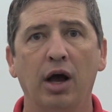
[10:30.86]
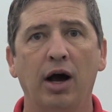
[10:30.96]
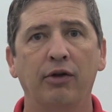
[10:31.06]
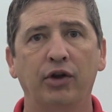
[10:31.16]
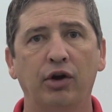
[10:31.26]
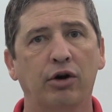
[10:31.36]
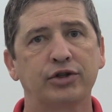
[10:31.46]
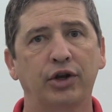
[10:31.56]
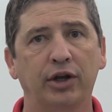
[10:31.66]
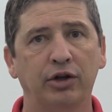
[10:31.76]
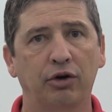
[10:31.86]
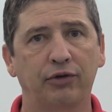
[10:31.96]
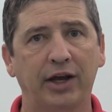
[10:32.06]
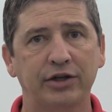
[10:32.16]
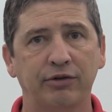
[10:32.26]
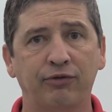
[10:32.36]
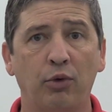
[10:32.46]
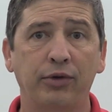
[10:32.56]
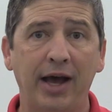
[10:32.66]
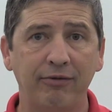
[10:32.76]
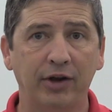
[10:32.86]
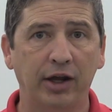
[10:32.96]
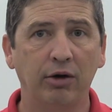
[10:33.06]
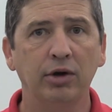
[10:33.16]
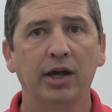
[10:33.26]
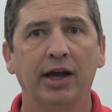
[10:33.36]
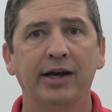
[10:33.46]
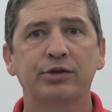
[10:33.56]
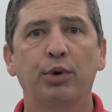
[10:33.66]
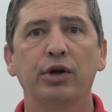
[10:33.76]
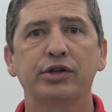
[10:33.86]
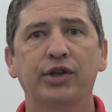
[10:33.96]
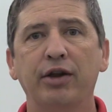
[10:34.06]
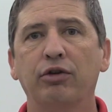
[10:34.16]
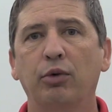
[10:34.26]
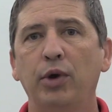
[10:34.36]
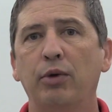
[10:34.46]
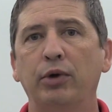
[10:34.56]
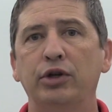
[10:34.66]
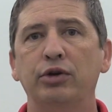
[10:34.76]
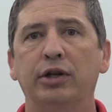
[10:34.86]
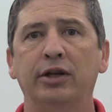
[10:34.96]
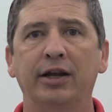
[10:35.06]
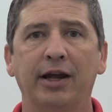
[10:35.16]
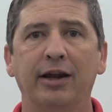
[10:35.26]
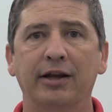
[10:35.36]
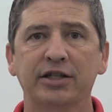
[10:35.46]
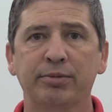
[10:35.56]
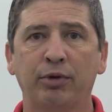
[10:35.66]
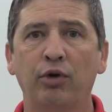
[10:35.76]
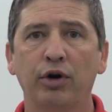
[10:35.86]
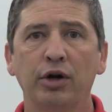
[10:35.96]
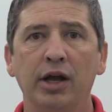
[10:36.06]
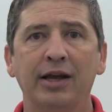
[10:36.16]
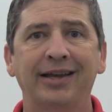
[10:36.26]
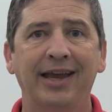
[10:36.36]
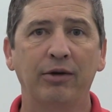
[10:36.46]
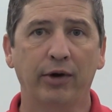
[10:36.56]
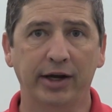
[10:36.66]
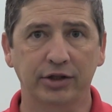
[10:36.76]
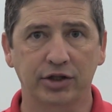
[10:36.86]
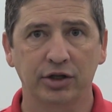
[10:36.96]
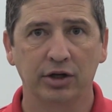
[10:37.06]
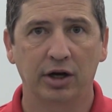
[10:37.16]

that you are, so you get notification for that video. As well as later in the week, we did get an Explorer King Ranch